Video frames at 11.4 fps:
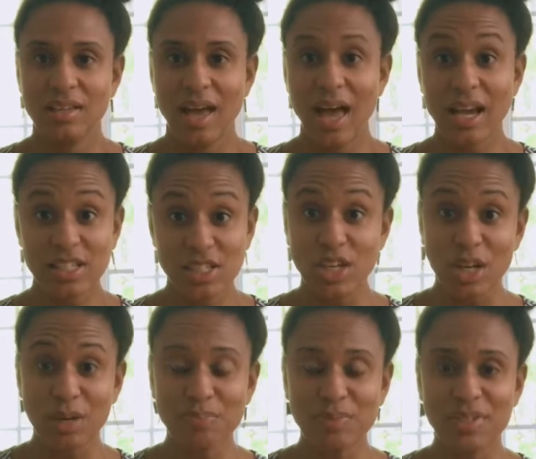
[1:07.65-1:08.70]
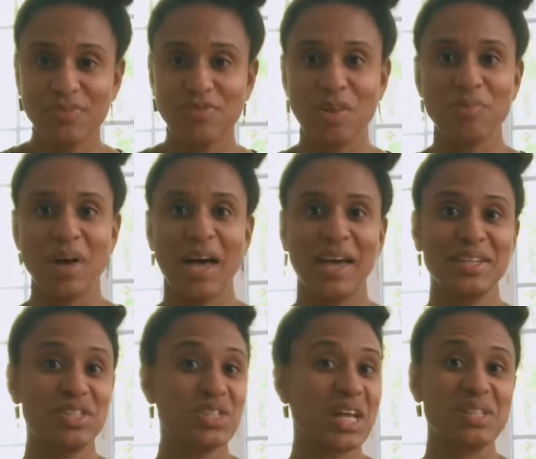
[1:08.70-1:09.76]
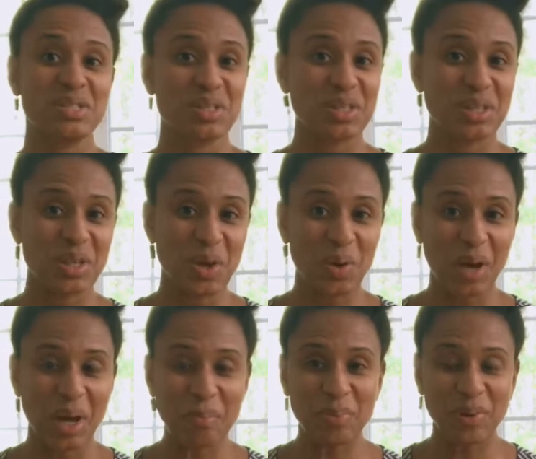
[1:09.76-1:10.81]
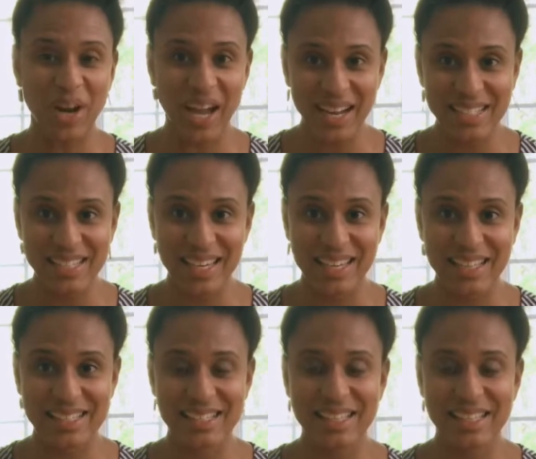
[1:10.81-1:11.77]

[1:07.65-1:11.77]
excerpt from my gentle yoga practice.